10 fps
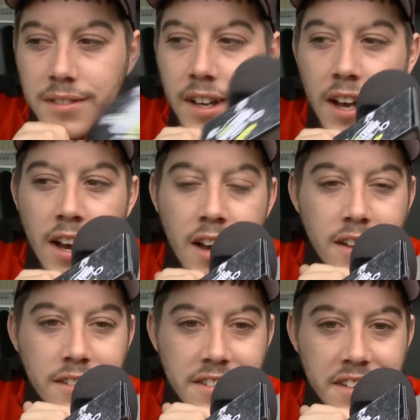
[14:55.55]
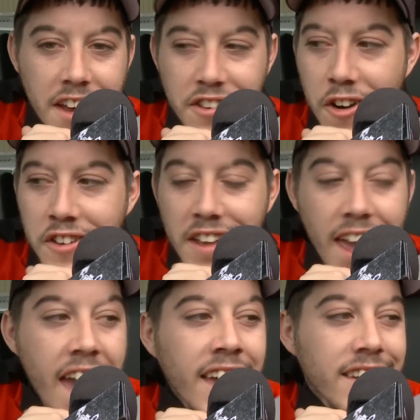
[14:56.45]
As hard as I
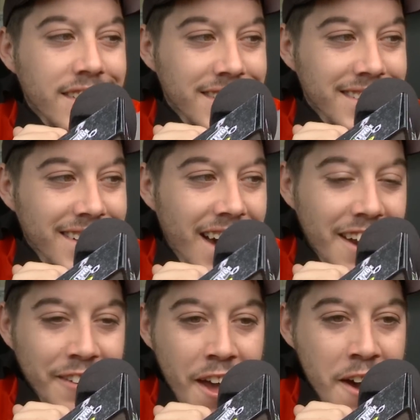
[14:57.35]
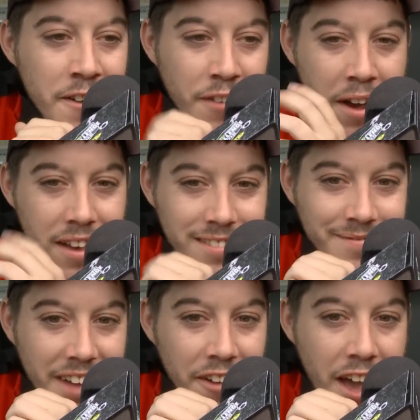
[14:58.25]
can. I don't know how
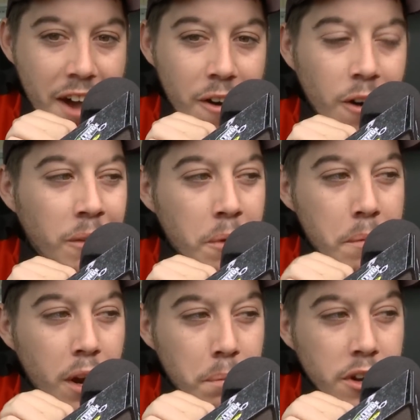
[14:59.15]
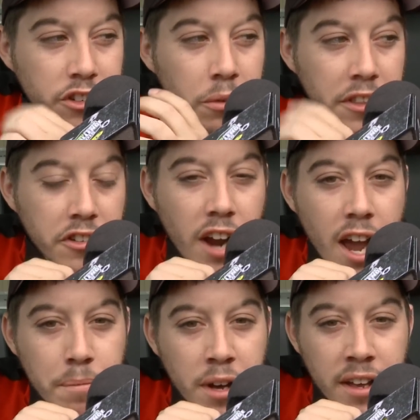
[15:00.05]
hard I'm going to be able to push it with the
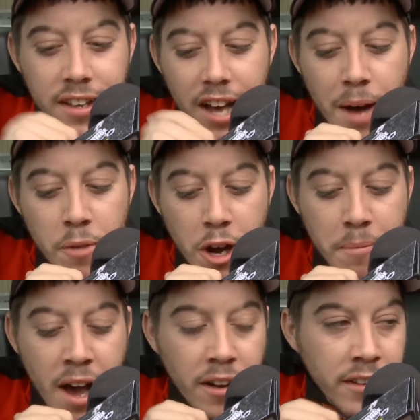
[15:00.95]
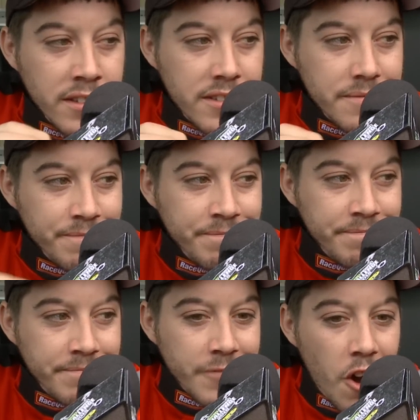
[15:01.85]
track, but I'm going to come out as
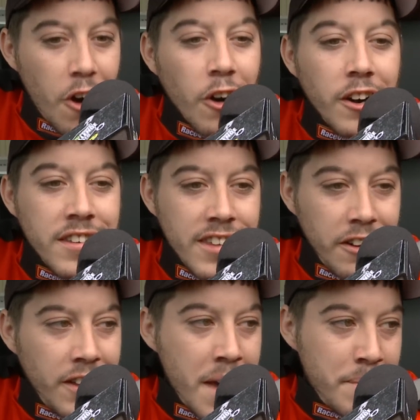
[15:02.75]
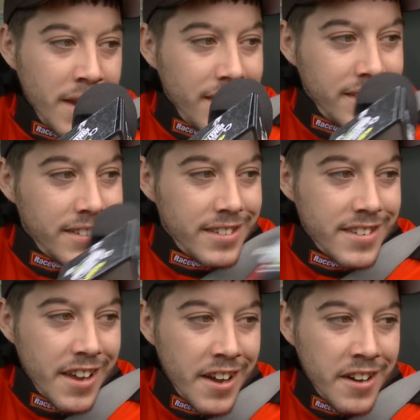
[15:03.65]
hard as it'll let me.
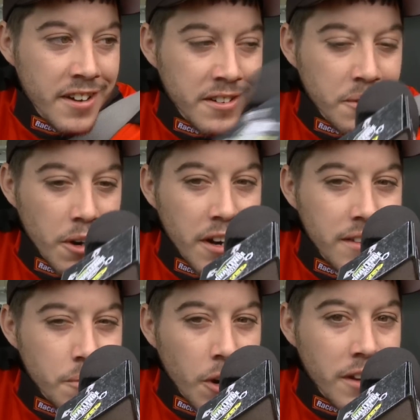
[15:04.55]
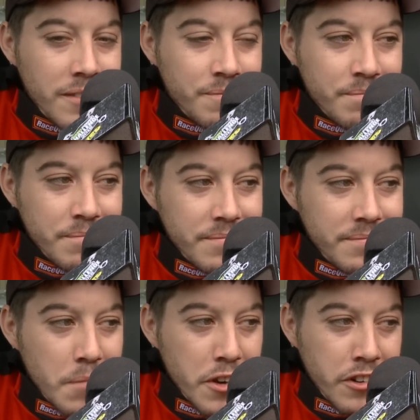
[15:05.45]
So we're gonna
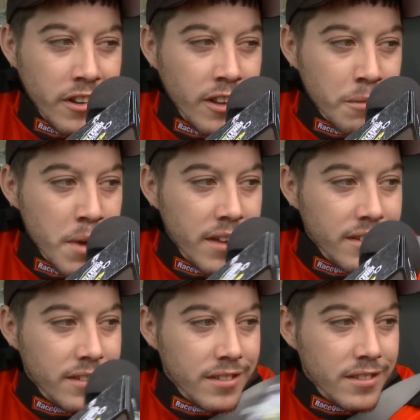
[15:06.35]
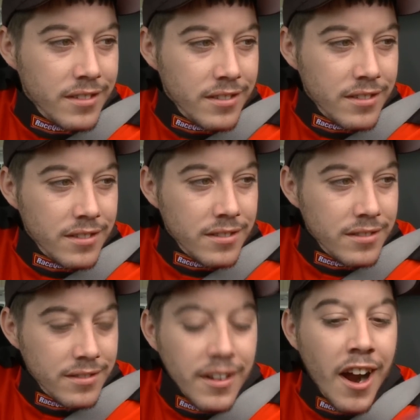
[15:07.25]
push it a little bit. Sounds good, man. Good
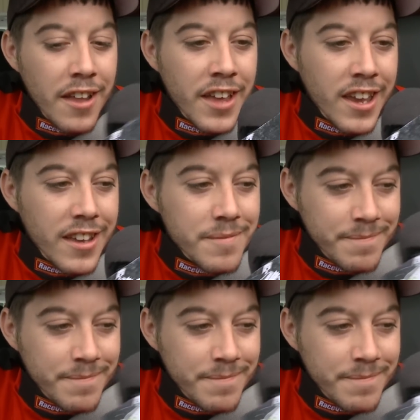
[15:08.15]
luck. All right, thank you.